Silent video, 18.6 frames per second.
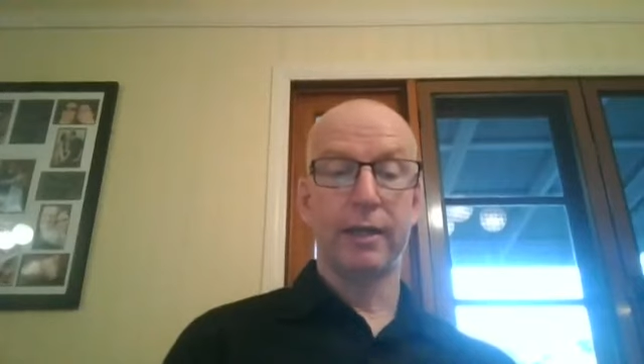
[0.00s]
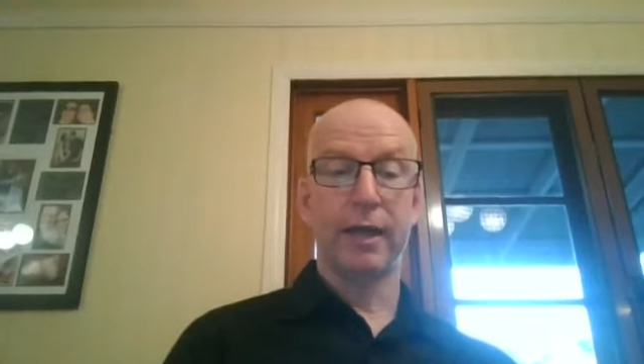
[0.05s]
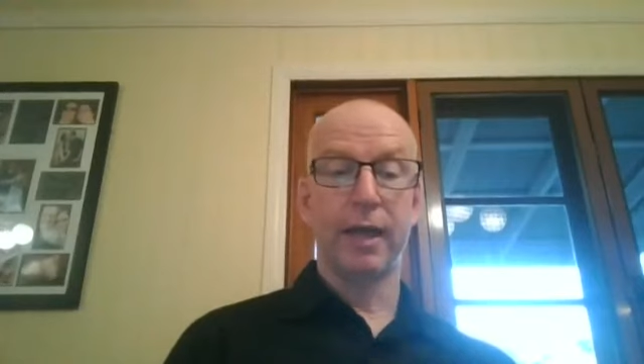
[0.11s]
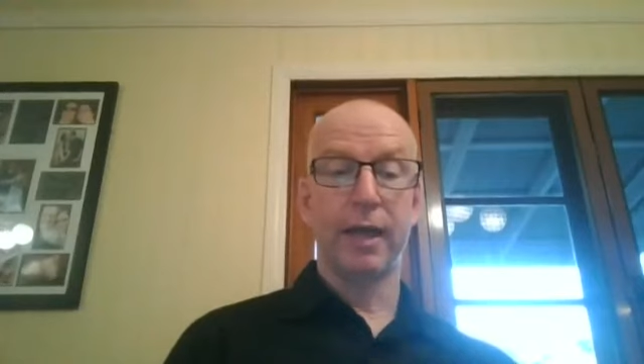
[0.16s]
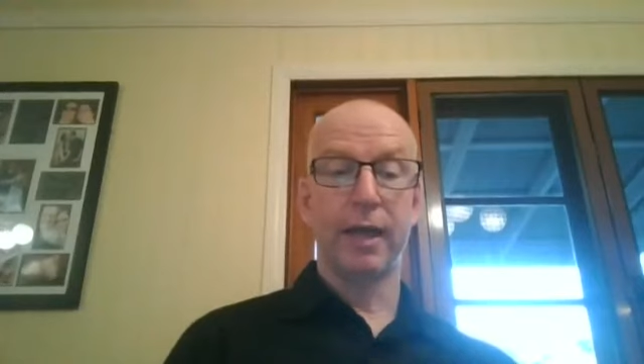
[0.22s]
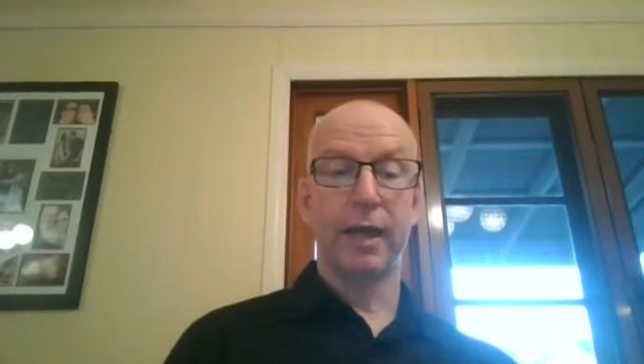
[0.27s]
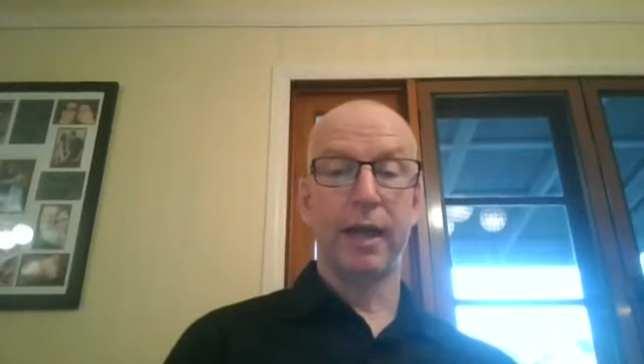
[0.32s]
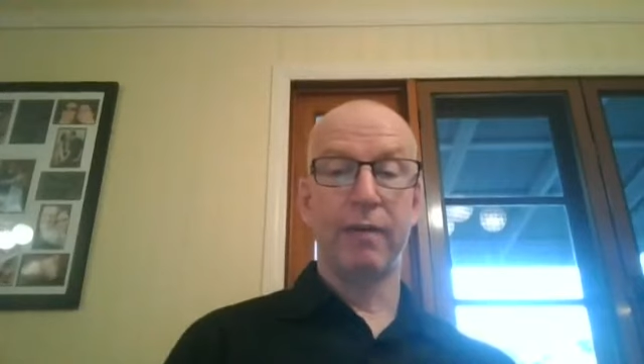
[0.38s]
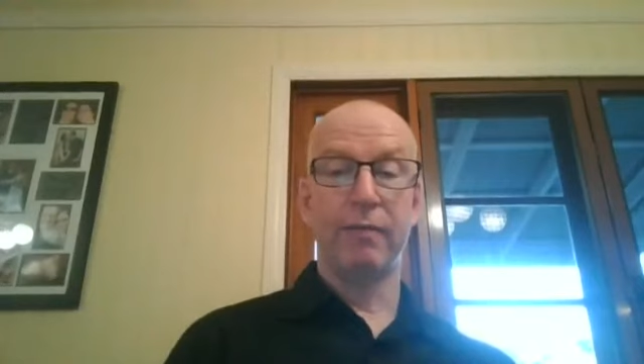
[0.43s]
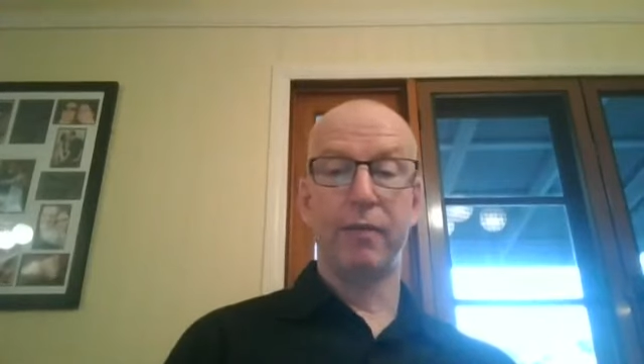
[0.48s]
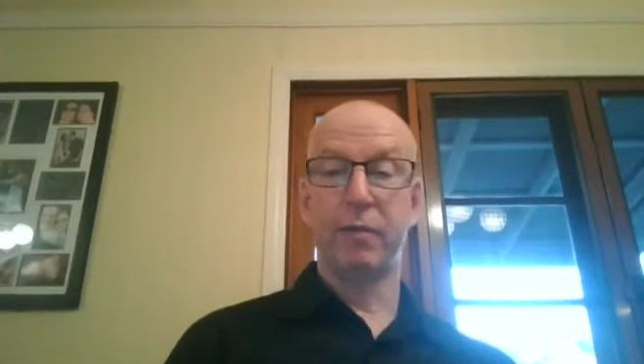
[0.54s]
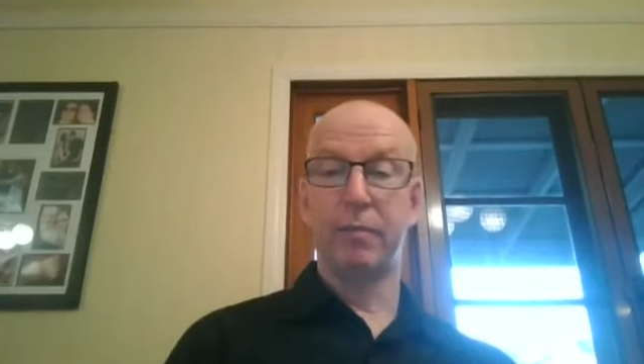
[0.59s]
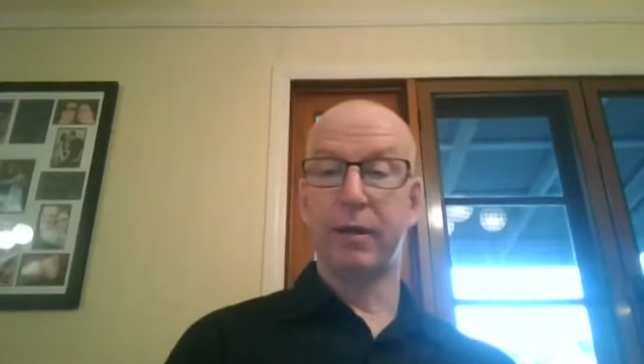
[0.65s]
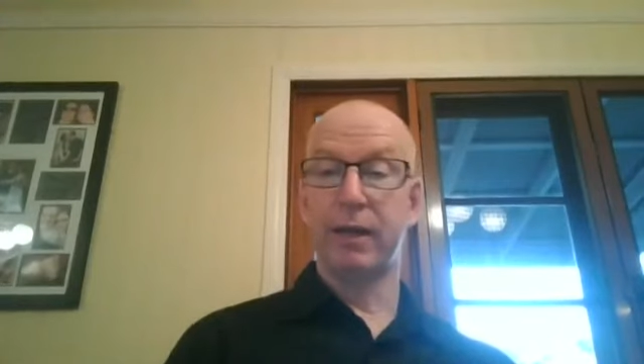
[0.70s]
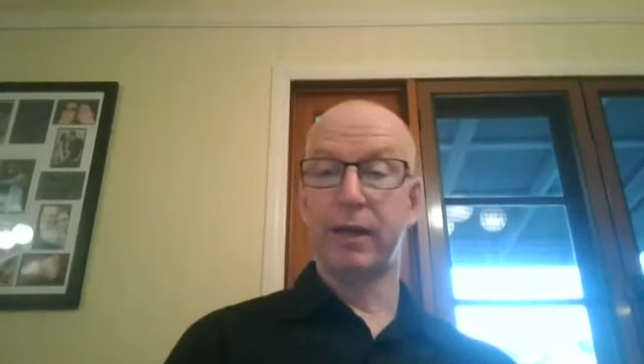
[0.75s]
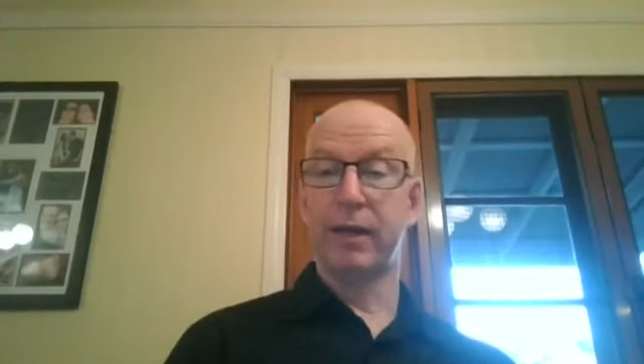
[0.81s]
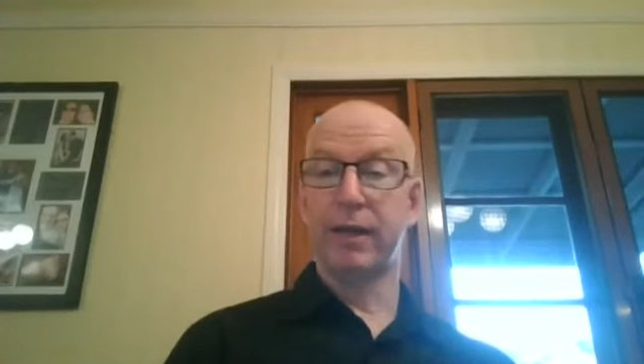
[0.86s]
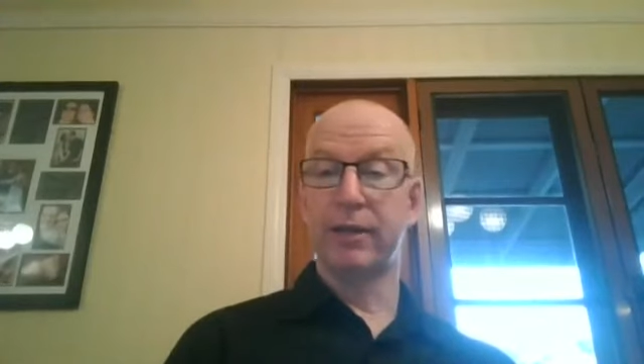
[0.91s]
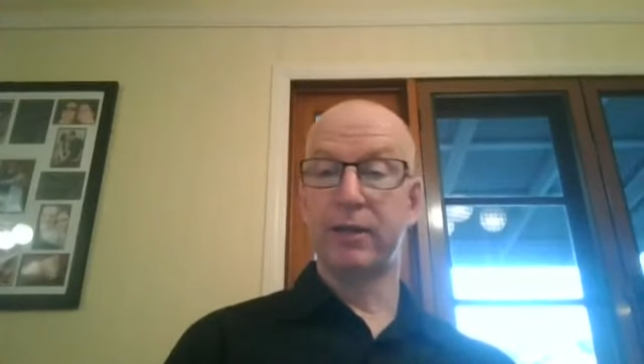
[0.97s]
have the
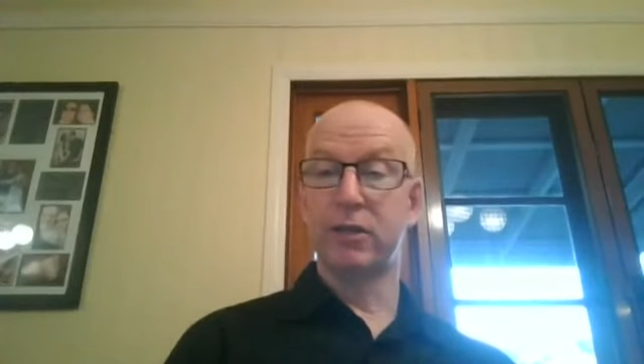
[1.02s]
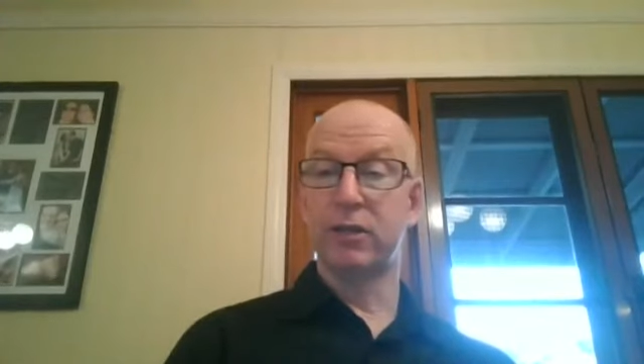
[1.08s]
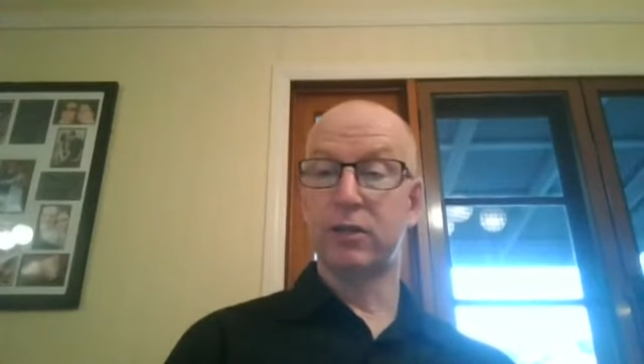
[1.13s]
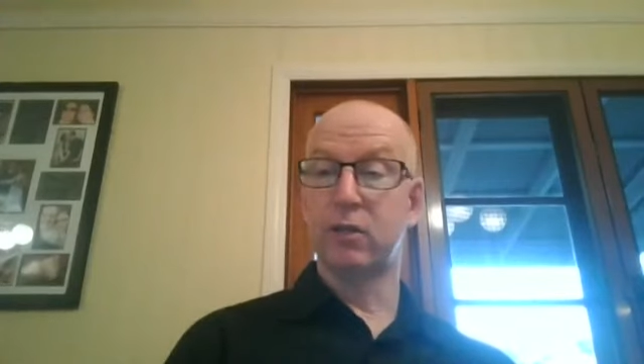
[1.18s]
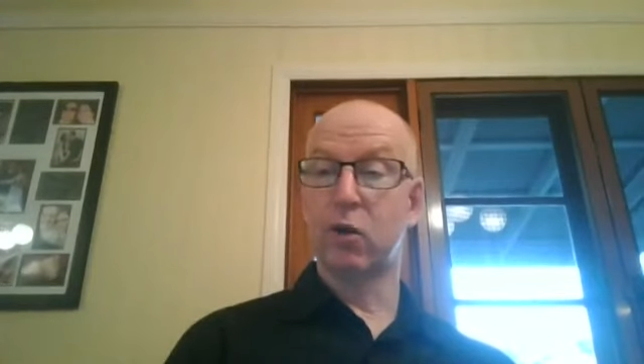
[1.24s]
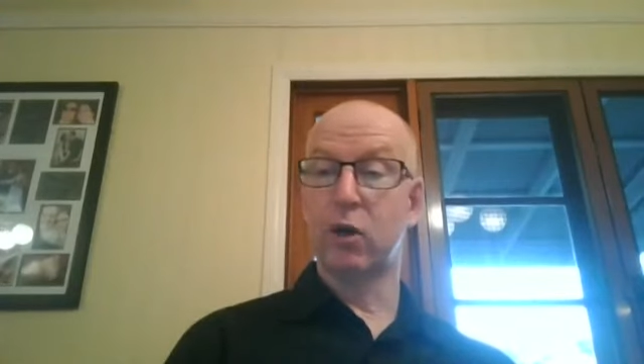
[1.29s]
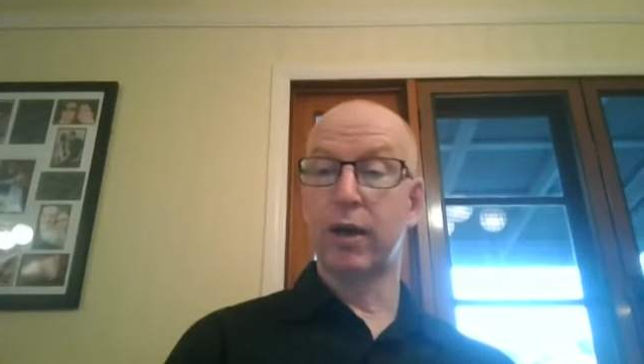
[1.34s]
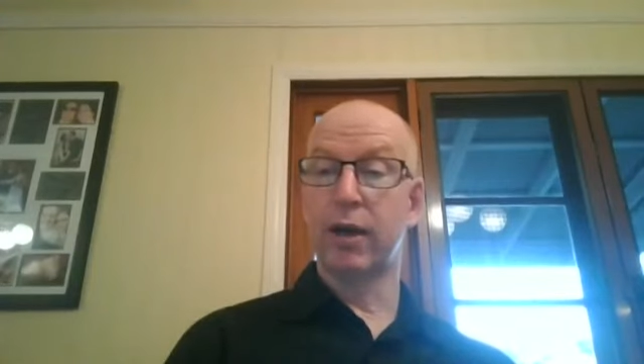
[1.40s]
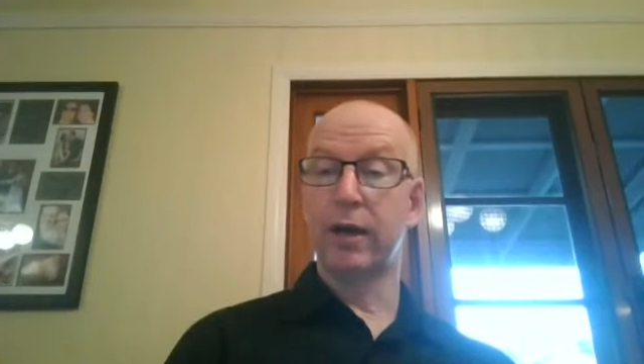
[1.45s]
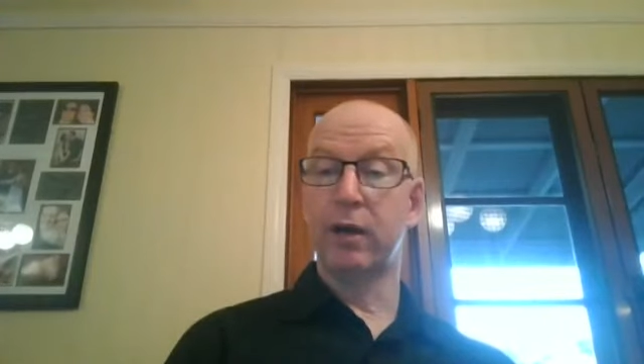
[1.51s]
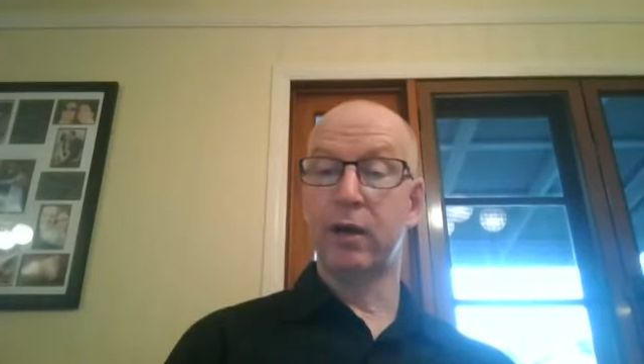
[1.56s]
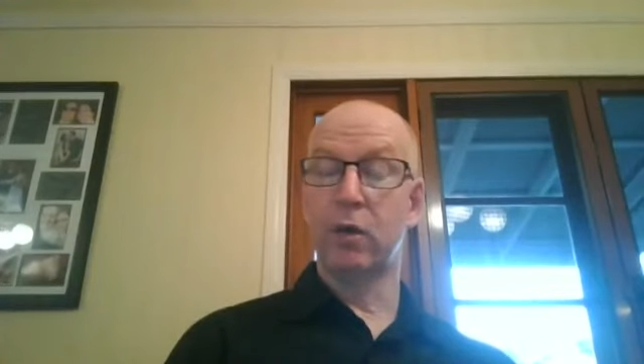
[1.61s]
ability to sign